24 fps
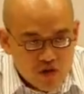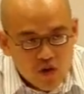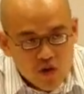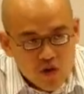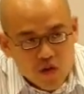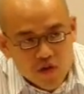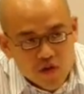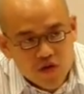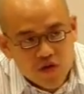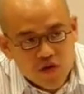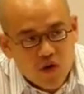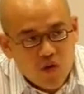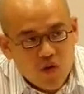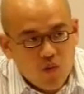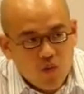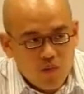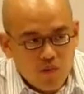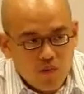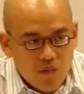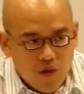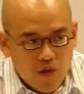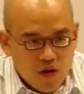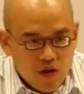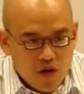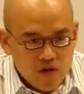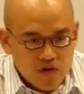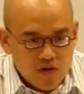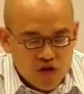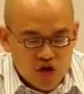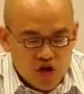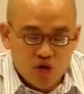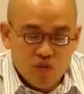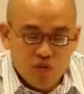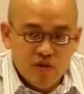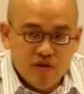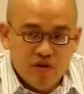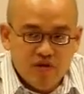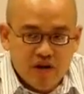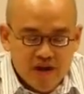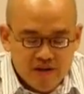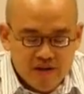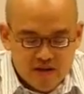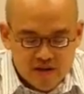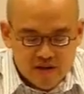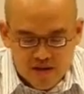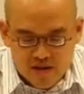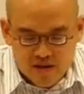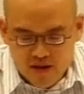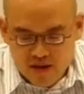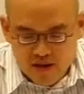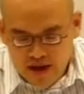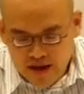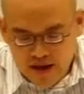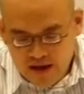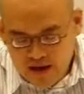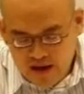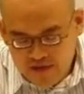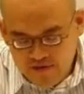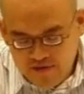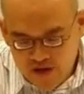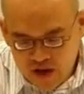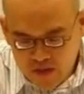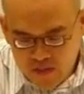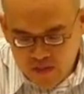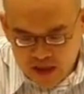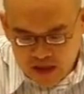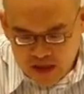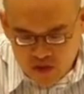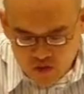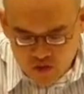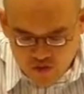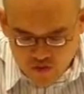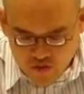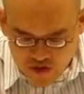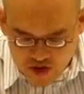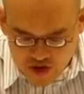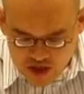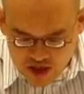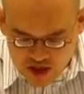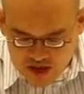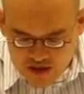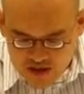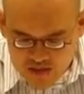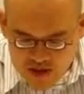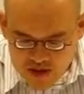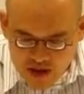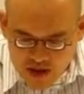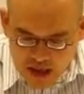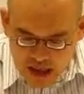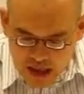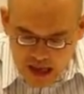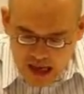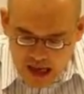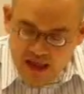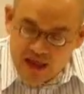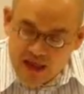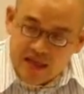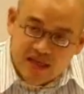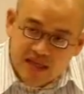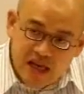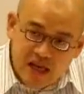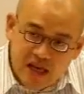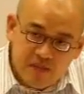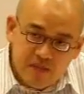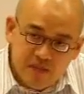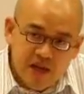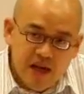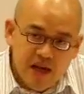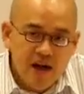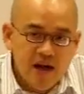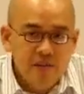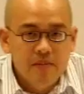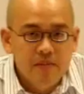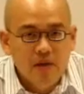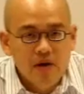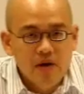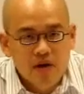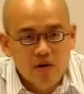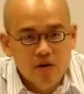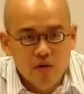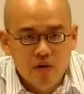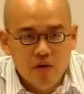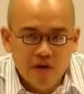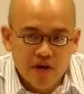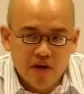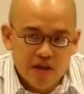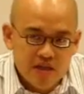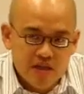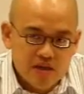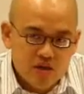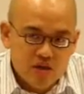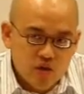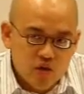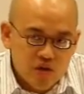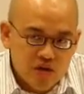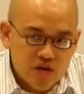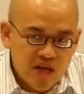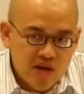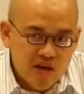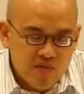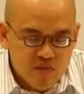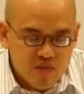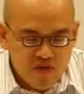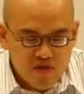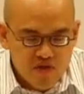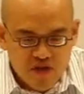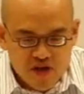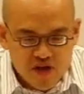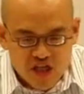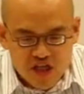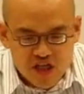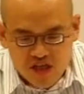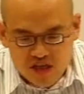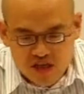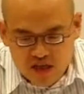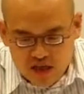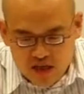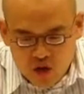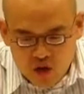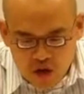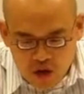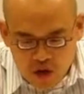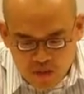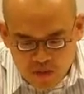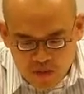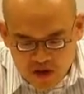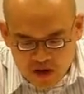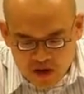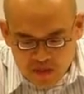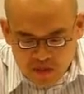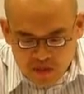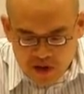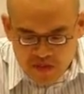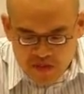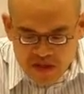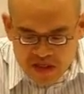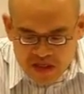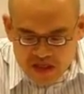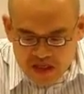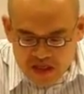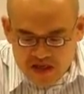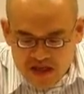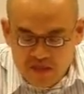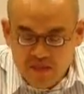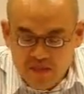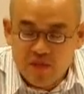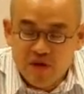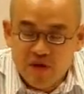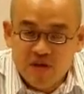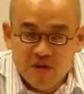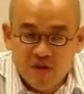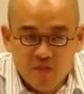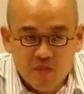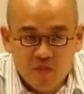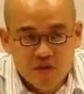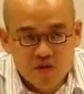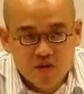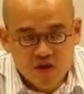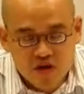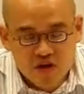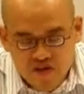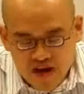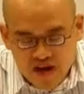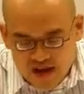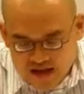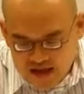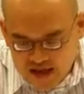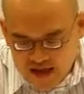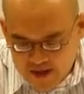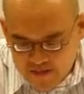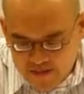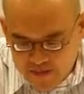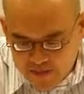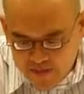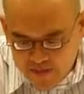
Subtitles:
goals on human rights and fundamental freedoms. At the same time, within the two same provisions, talking about the purposes and principles of ASEAN,